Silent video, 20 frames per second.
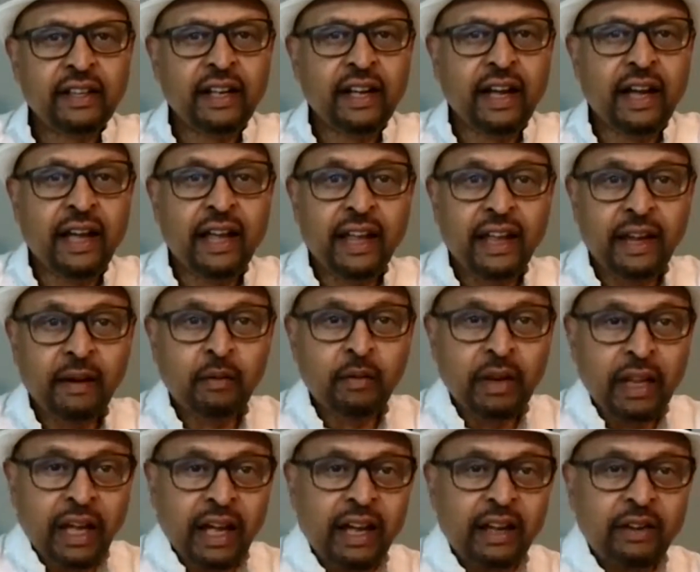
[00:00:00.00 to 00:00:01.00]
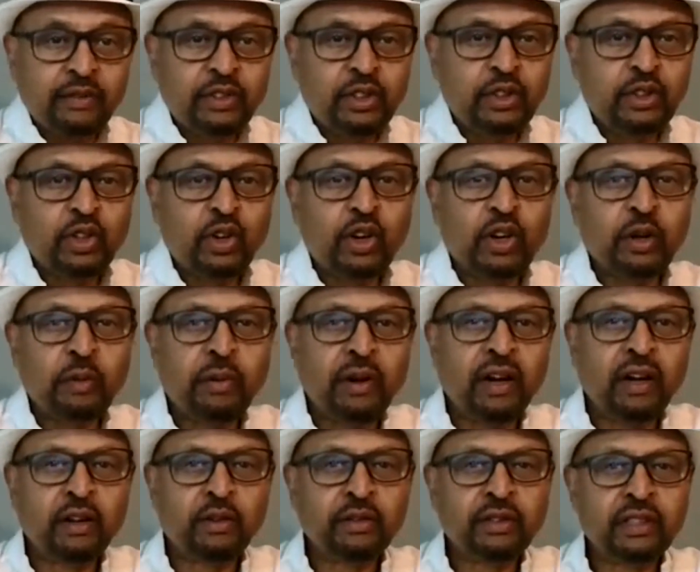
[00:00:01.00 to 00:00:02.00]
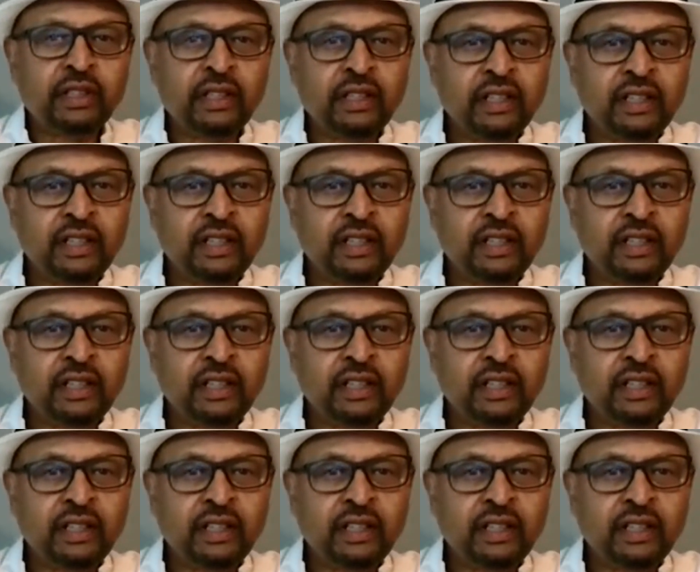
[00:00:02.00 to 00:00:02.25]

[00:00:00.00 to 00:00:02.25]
I am live to talk about